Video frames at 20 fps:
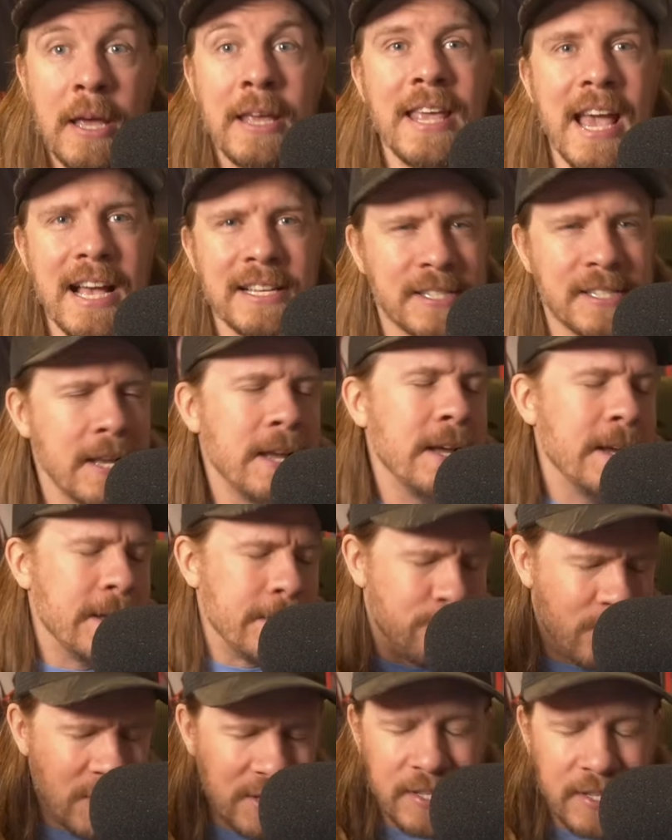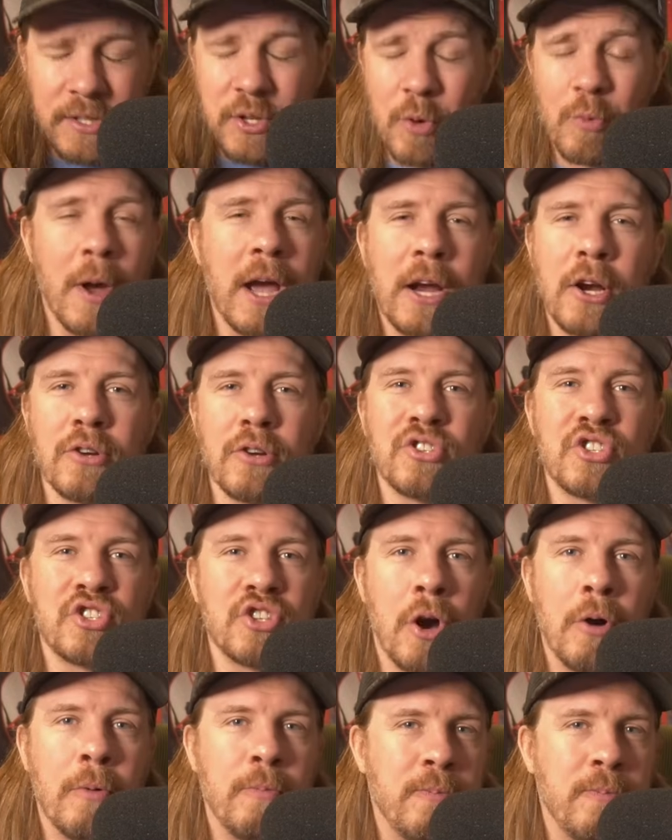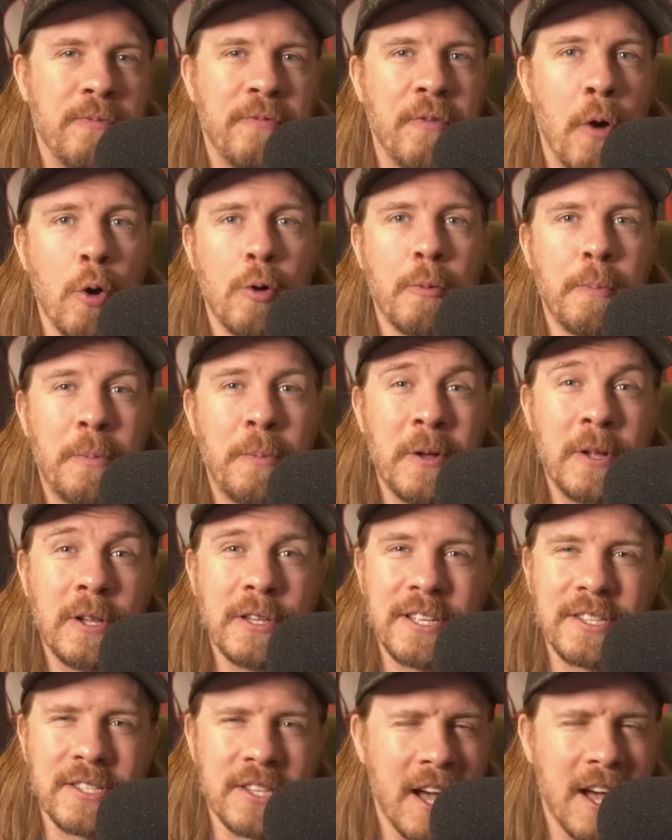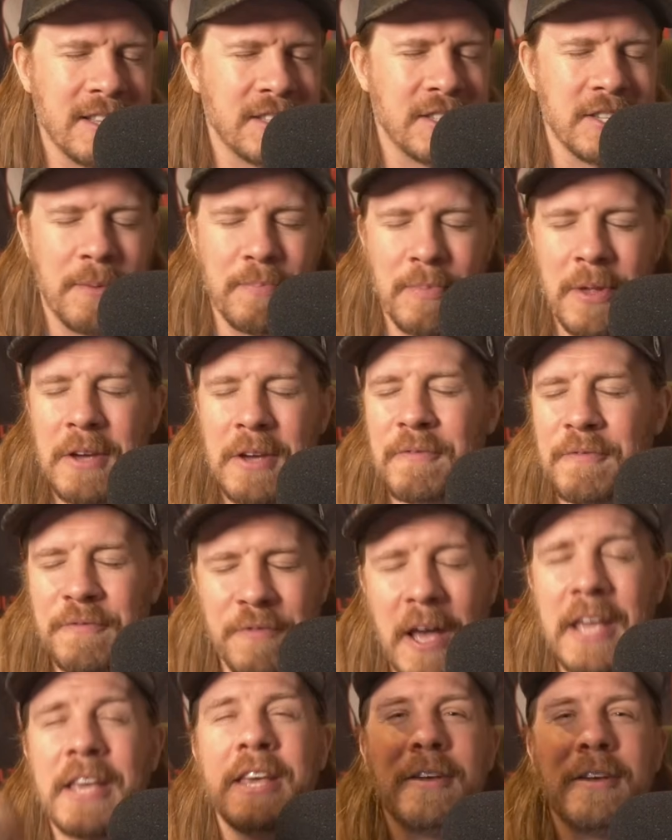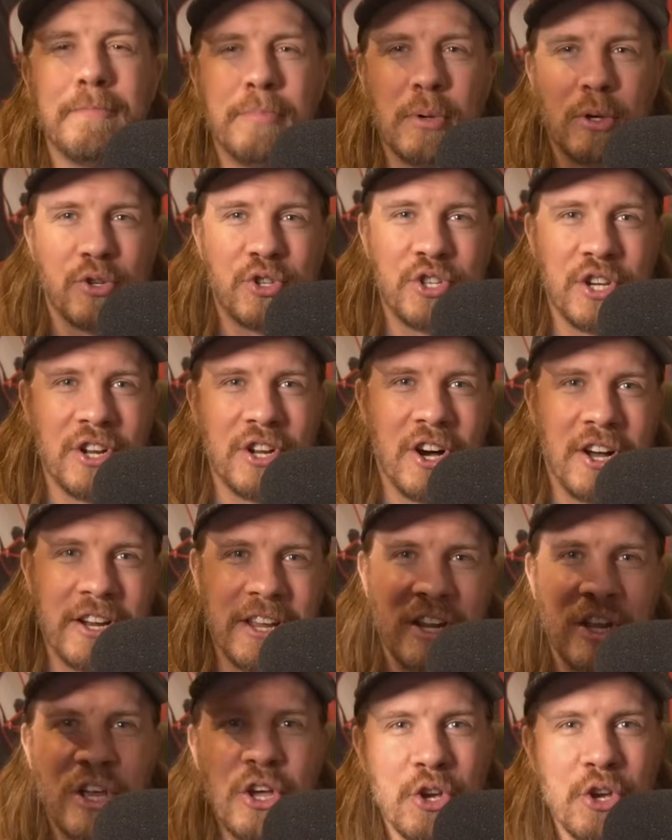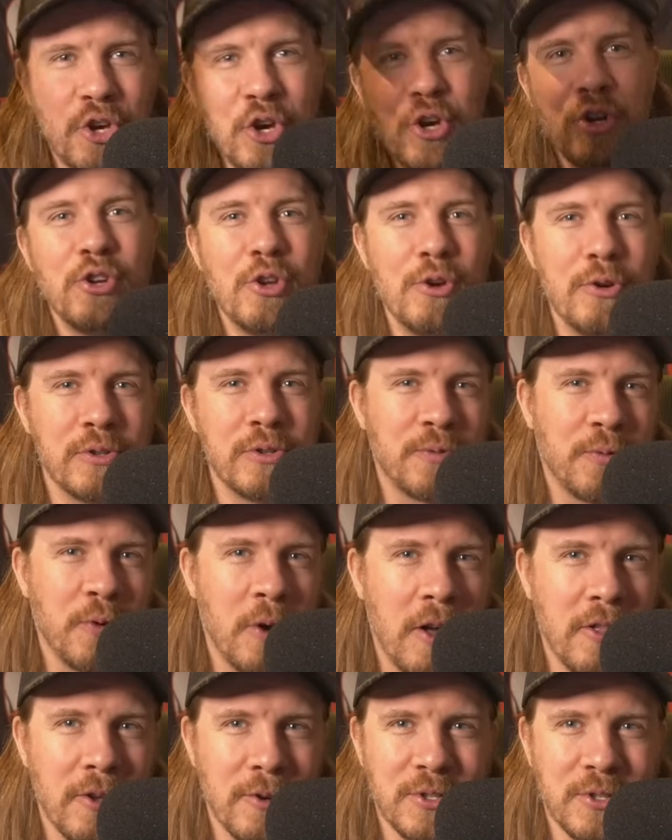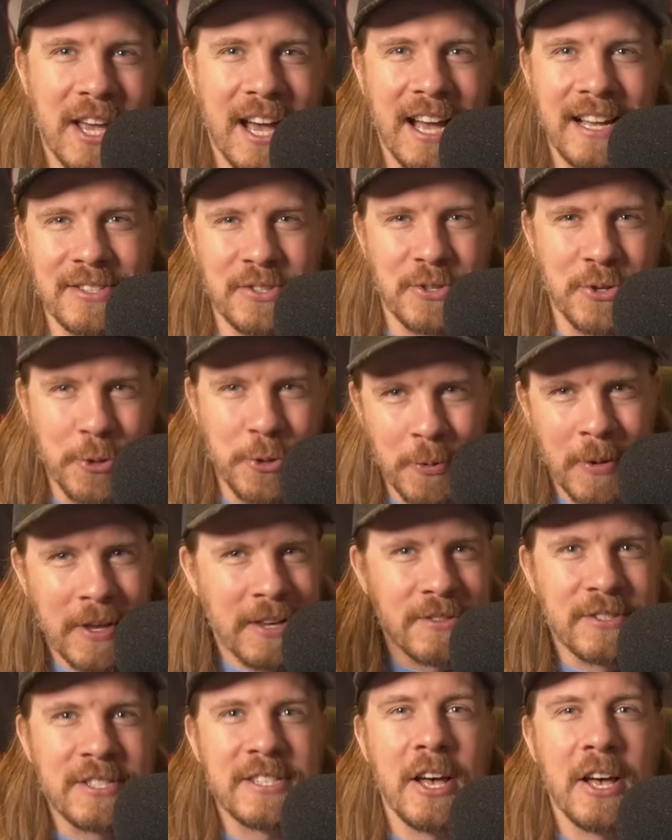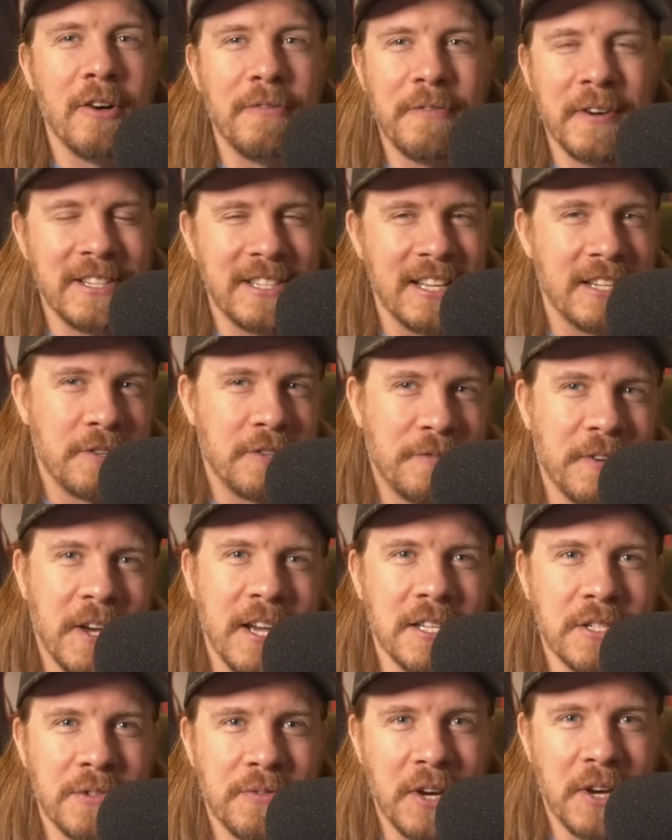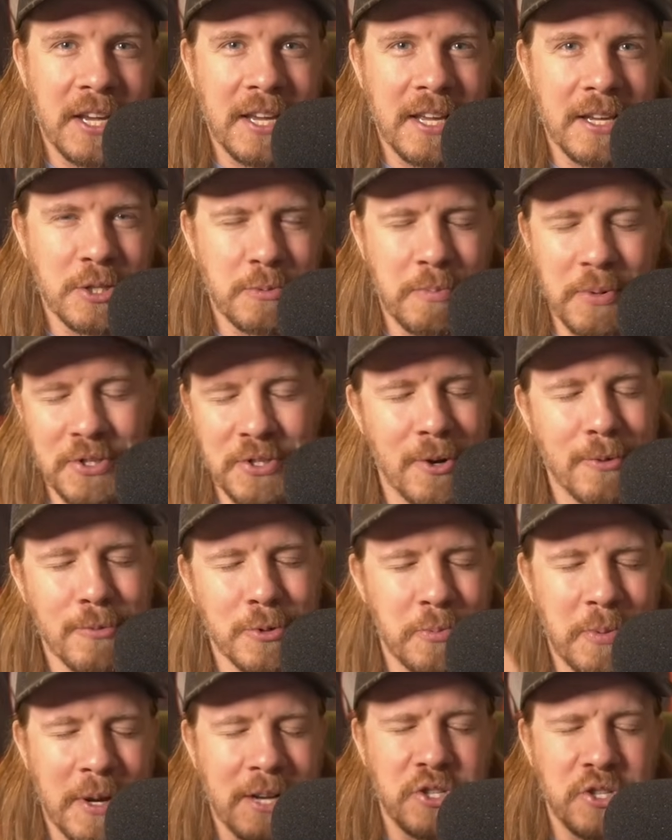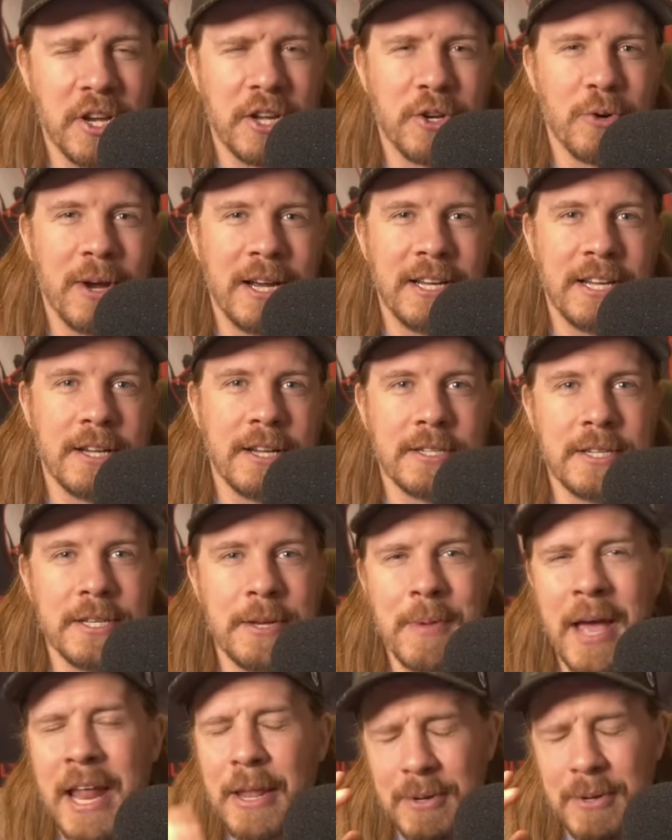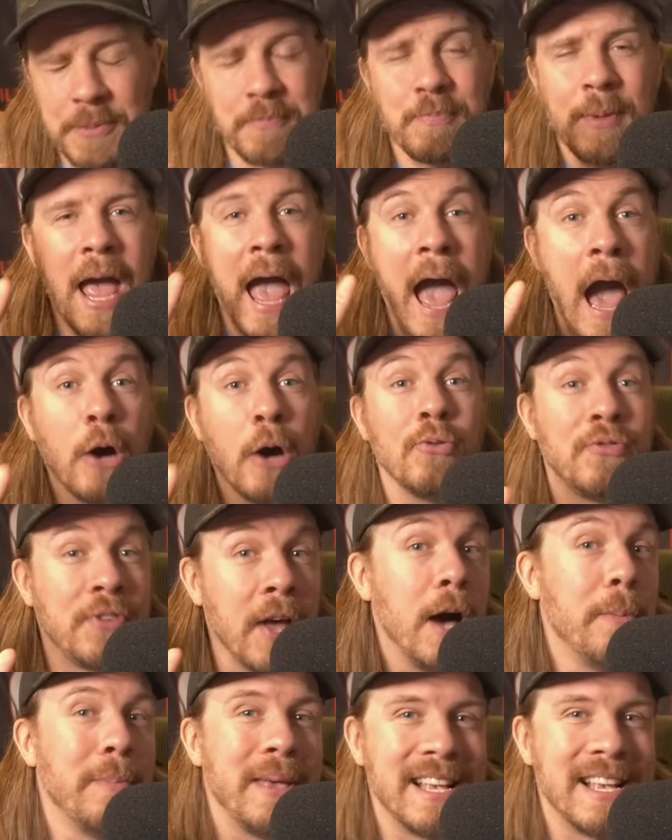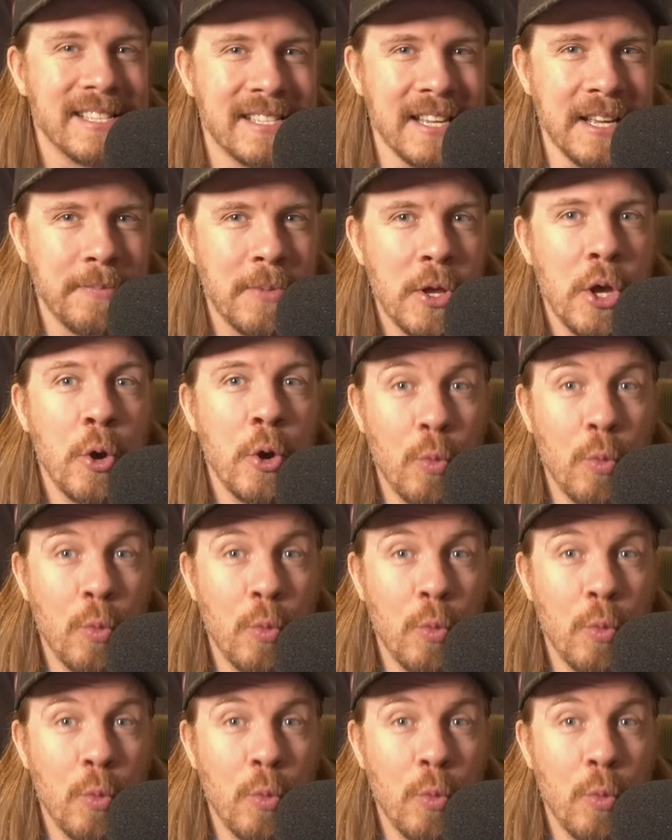Yes, this is a record so folk build, it's got some Viking bullshit on it. Good news for all those guys who self-identify as Vikings but don't respect gender identity. Anyways, how dumb is it?